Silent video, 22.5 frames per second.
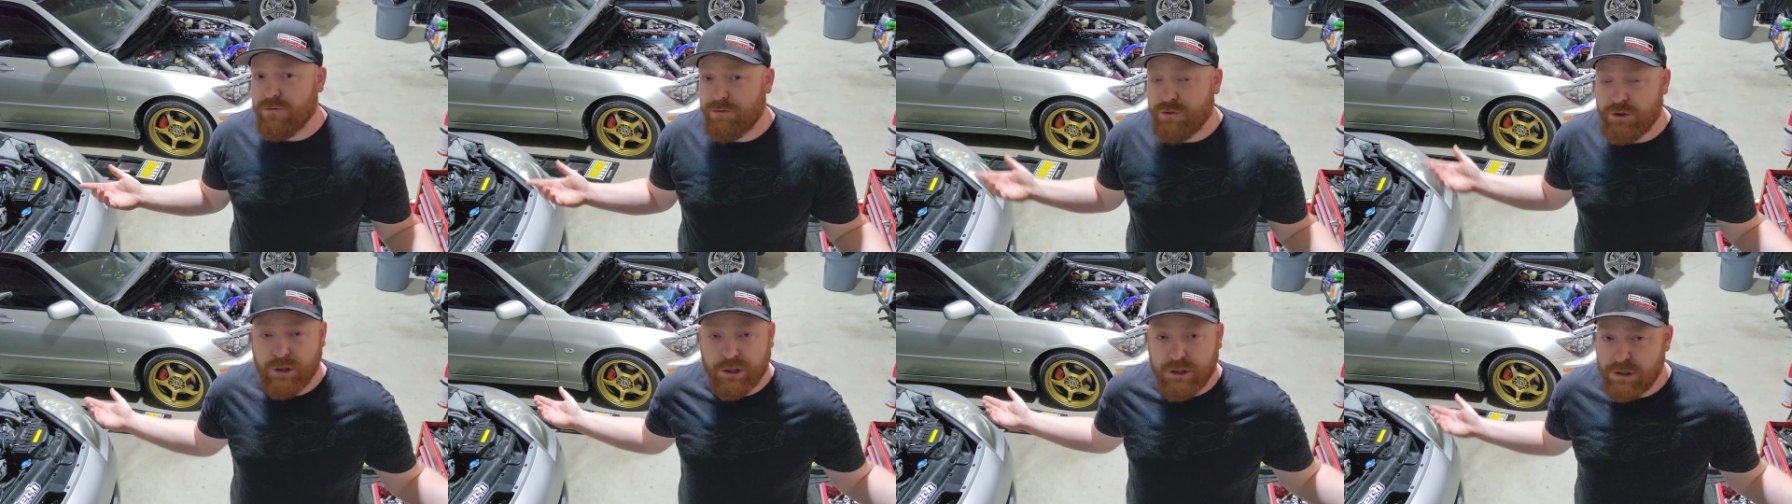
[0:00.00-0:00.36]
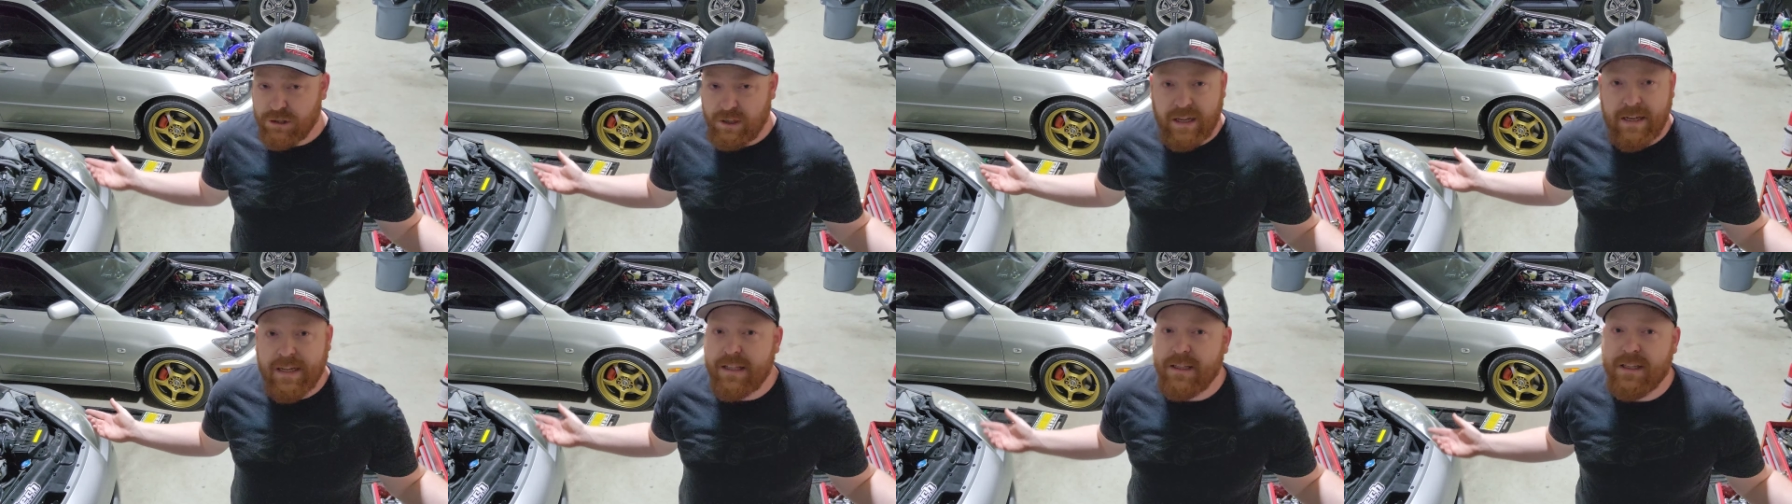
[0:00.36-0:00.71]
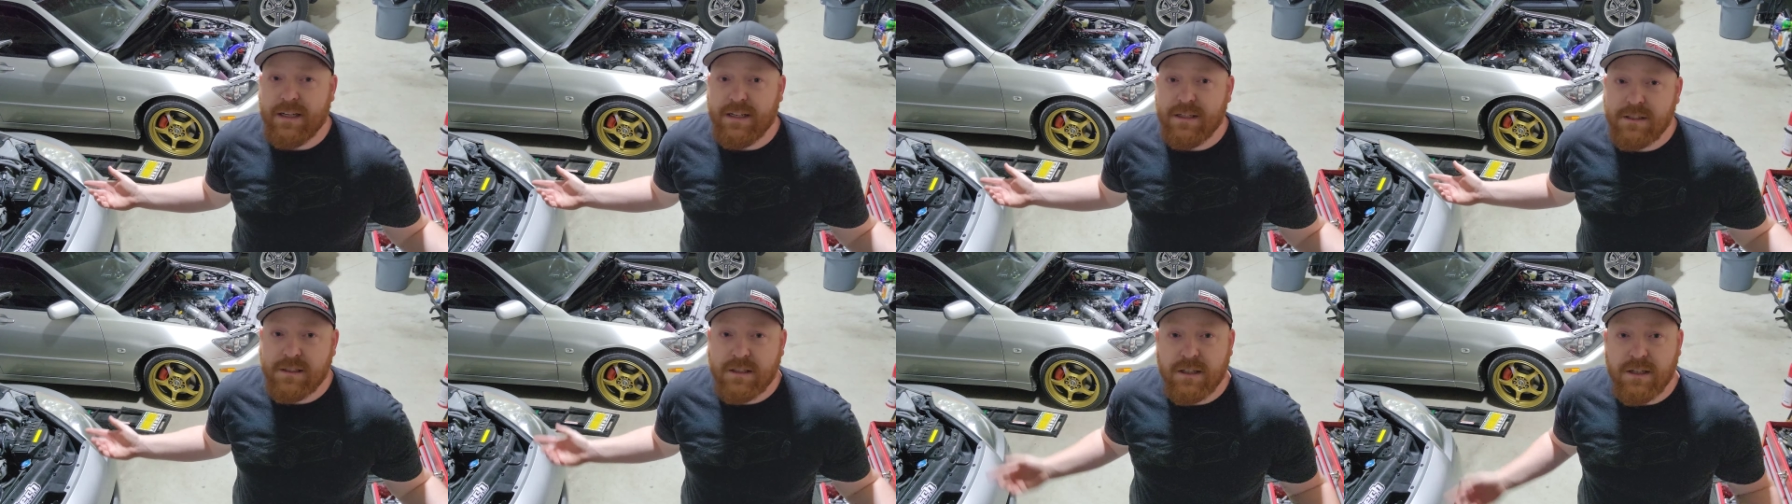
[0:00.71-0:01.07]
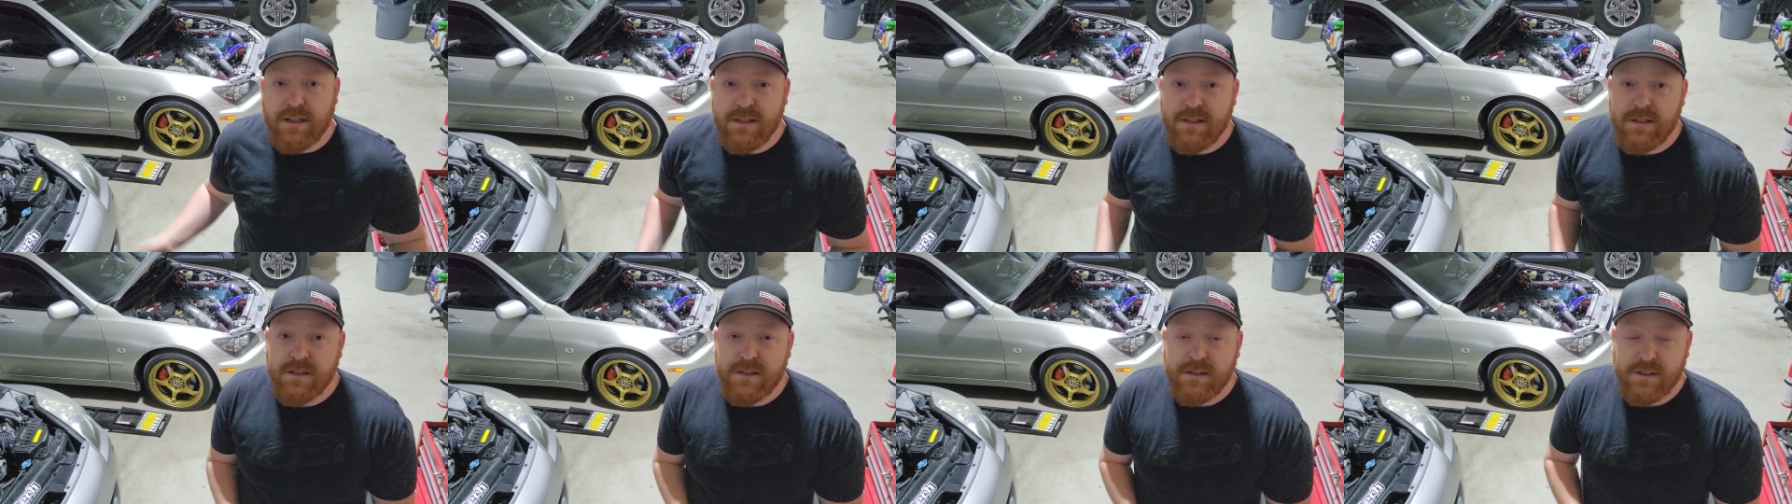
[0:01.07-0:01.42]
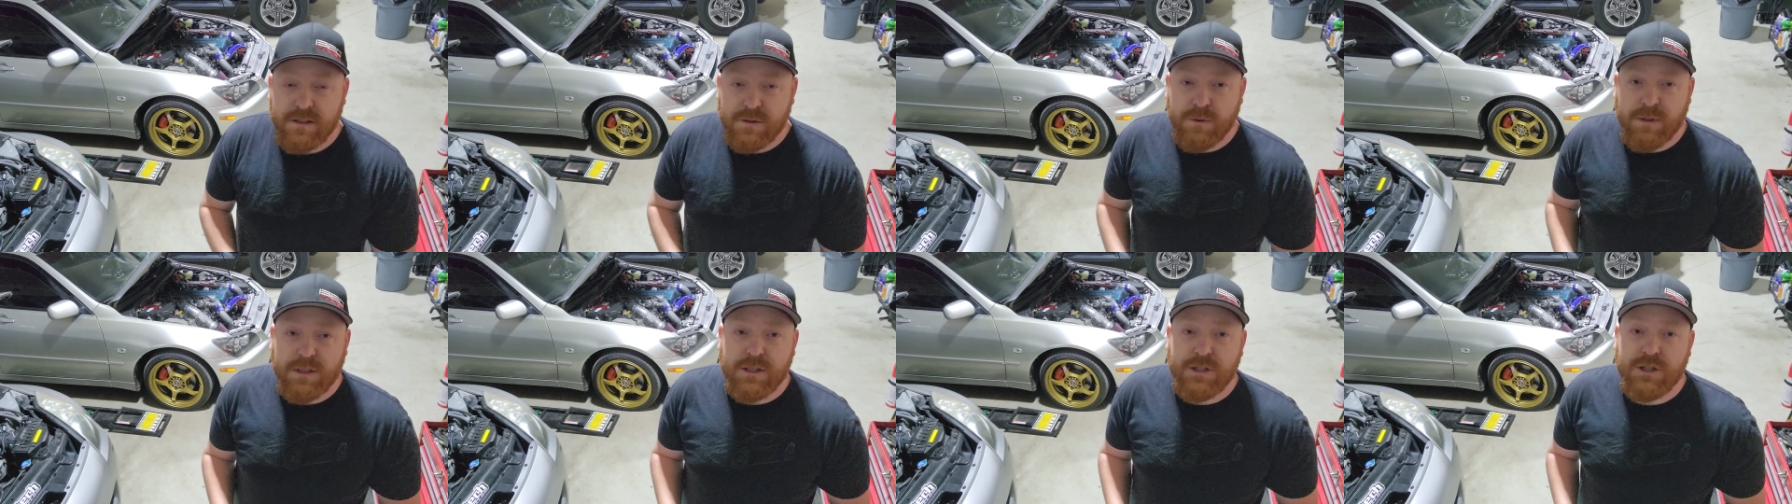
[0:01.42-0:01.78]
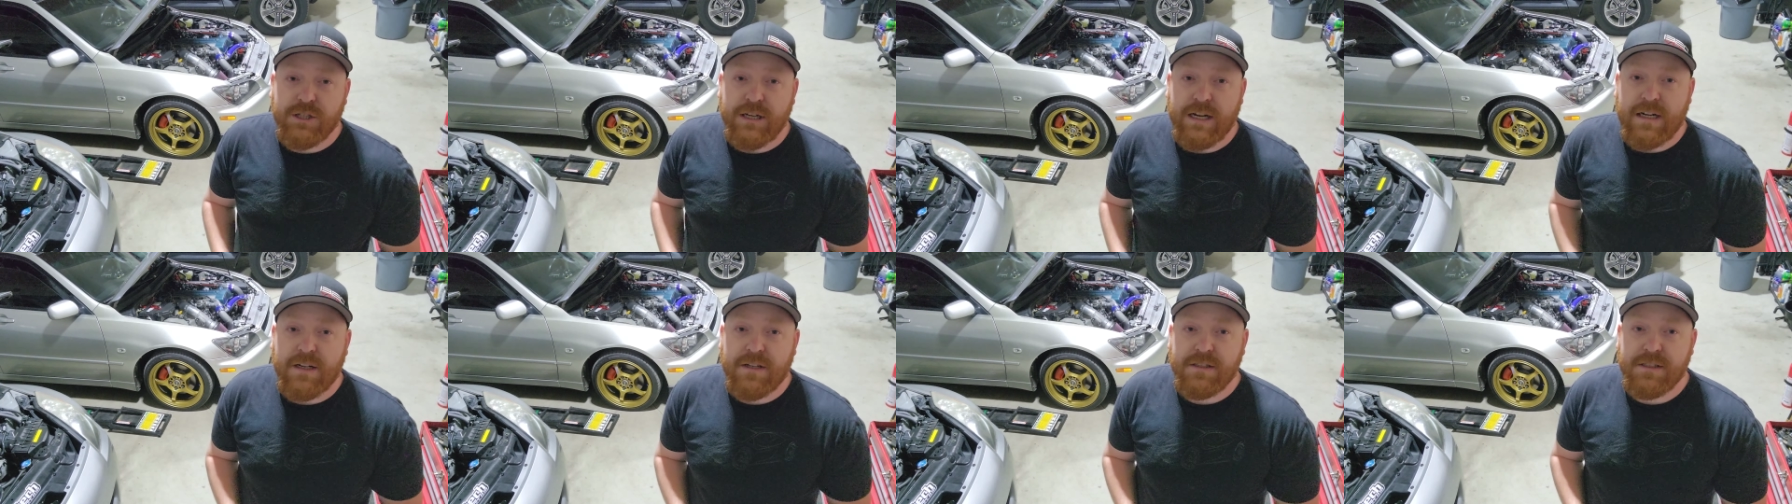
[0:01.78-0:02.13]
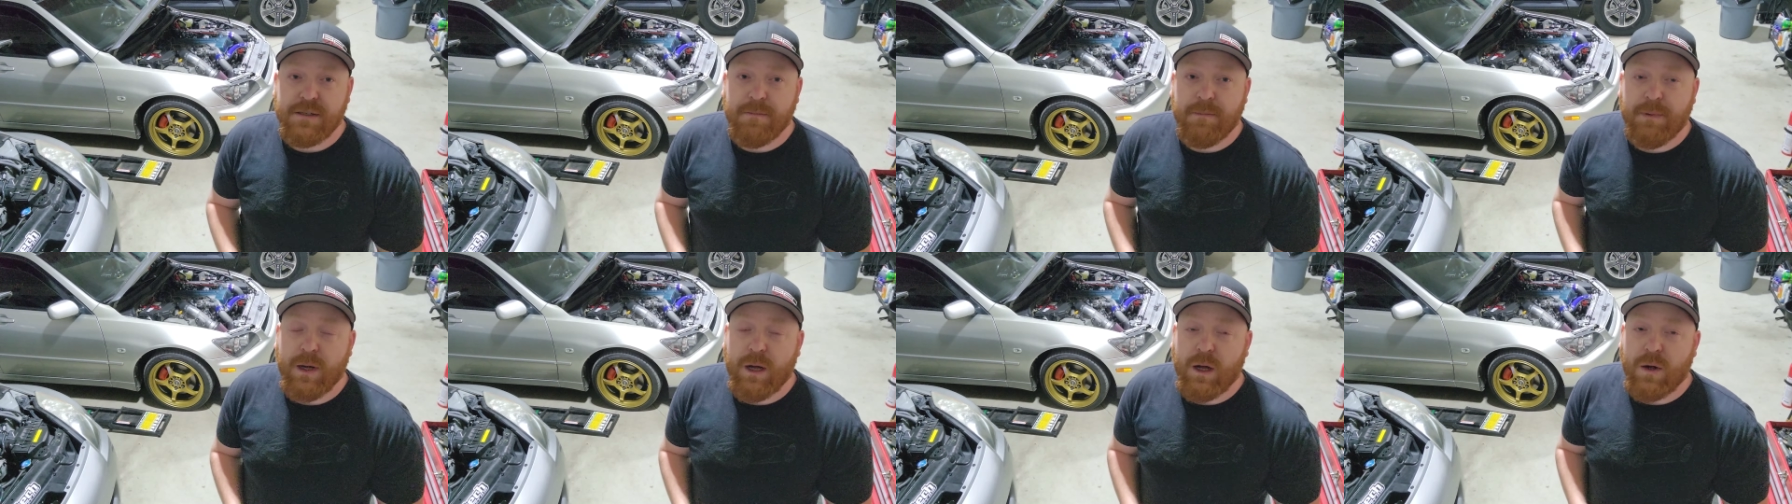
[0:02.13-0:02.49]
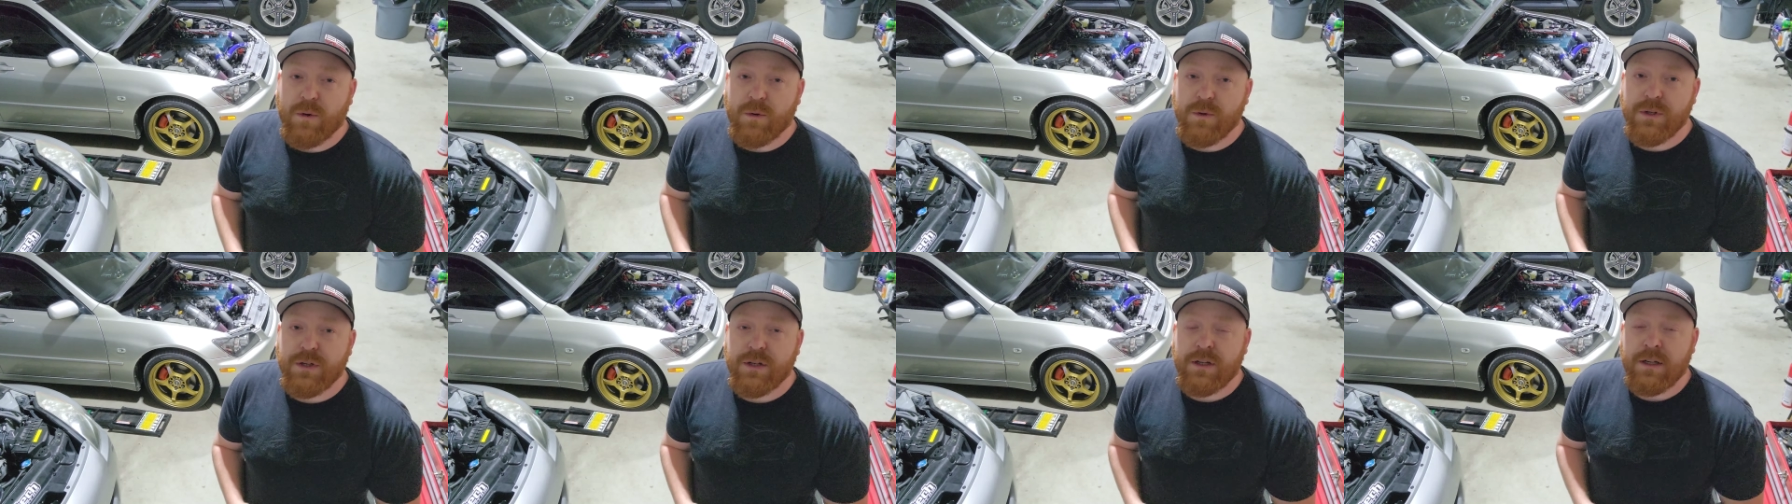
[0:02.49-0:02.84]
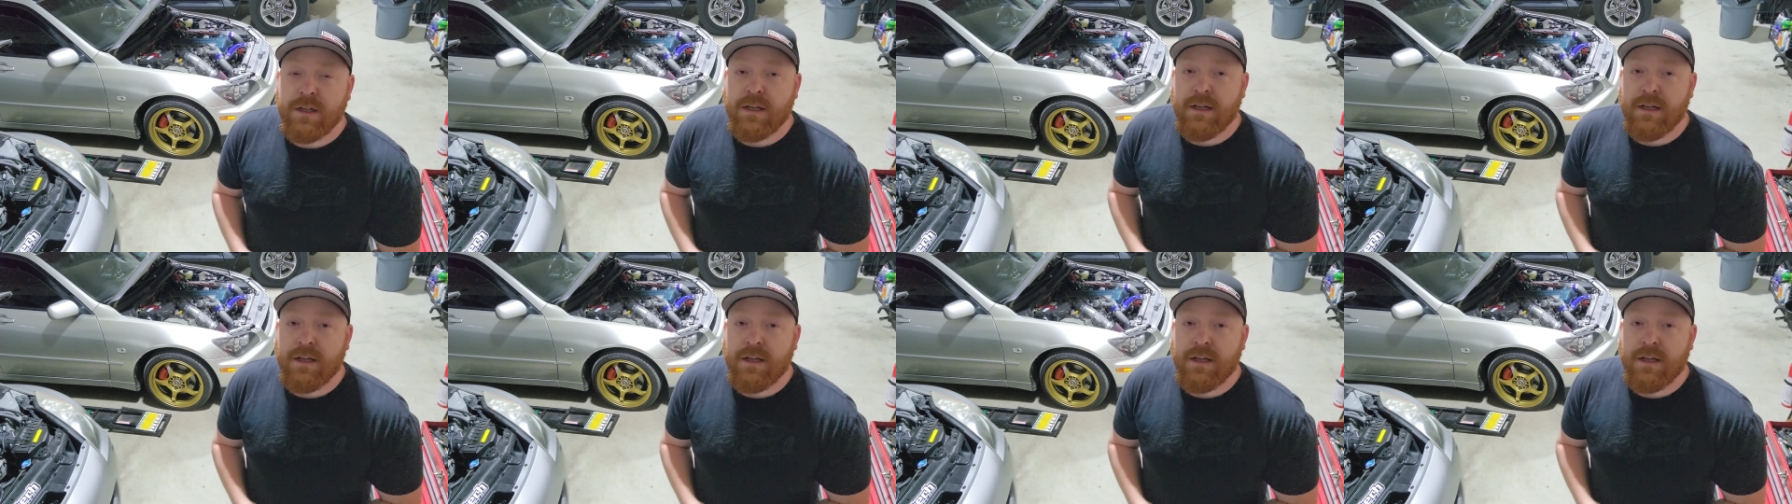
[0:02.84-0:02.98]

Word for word: just like this because this is what this channel is about.